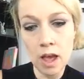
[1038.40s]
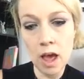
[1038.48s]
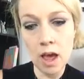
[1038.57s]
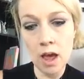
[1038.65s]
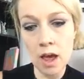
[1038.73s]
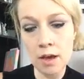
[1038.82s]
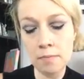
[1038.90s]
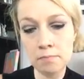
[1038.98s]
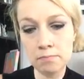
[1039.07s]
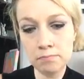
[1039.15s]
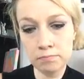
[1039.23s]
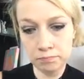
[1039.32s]

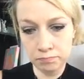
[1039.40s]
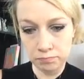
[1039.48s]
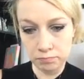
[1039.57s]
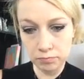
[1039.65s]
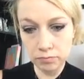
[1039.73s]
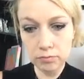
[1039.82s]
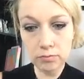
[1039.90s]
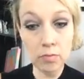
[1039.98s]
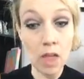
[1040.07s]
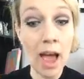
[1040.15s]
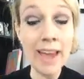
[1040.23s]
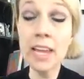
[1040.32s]

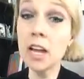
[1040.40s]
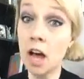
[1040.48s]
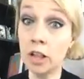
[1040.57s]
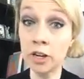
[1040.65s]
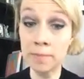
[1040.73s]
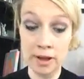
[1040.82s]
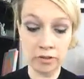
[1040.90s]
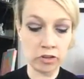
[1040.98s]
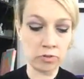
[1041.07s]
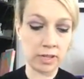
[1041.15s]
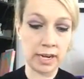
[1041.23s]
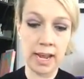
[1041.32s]
I can color match
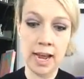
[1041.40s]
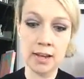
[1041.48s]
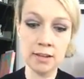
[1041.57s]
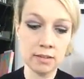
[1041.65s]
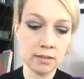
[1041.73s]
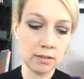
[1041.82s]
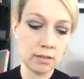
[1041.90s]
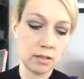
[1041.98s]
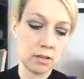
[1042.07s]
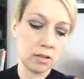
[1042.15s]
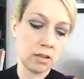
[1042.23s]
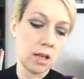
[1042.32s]
you, Lydia.
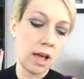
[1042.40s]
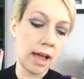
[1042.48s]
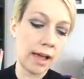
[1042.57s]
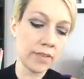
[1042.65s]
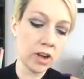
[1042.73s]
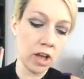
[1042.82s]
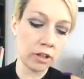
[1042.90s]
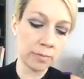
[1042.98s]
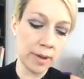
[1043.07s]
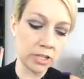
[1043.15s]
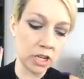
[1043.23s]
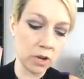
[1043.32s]
I have a color
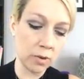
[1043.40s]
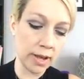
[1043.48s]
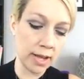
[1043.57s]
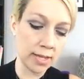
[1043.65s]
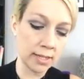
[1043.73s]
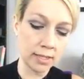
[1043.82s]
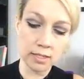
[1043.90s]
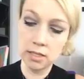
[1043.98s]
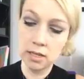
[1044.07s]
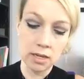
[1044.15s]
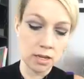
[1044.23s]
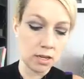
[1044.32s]
matching quiz.
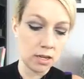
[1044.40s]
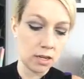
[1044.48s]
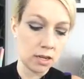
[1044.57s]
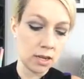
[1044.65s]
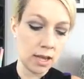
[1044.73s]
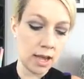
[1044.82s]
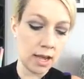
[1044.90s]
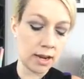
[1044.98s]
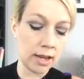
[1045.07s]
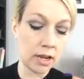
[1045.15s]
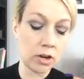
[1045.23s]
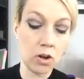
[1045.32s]
And
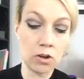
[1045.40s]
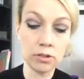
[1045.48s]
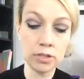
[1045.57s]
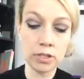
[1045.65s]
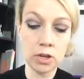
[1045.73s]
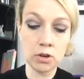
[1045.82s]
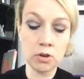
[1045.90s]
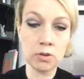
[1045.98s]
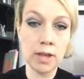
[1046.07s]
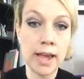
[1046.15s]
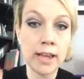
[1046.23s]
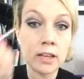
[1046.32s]
I can also
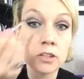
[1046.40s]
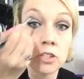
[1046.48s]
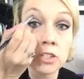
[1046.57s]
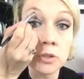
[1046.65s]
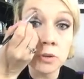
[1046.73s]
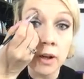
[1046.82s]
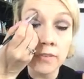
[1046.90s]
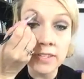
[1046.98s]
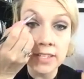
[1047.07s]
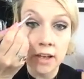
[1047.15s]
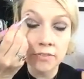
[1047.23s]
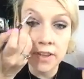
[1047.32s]
like just do it off a
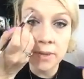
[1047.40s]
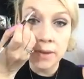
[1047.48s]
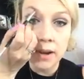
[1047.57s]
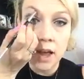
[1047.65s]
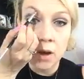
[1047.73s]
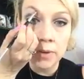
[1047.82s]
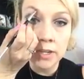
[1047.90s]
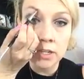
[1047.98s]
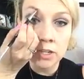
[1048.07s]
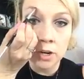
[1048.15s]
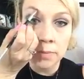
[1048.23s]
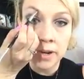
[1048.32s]
selfie, but how we
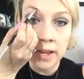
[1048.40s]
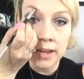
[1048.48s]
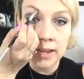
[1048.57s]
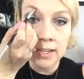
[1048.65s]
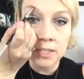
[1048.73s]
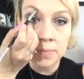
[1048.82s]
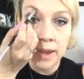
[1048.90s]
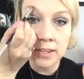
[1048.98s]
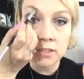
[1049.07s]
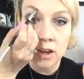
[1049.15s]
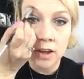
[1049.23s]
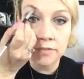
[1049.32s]
determine it is
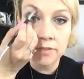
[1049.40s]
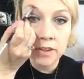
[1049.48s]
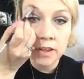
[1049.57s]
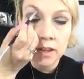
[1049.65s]
based off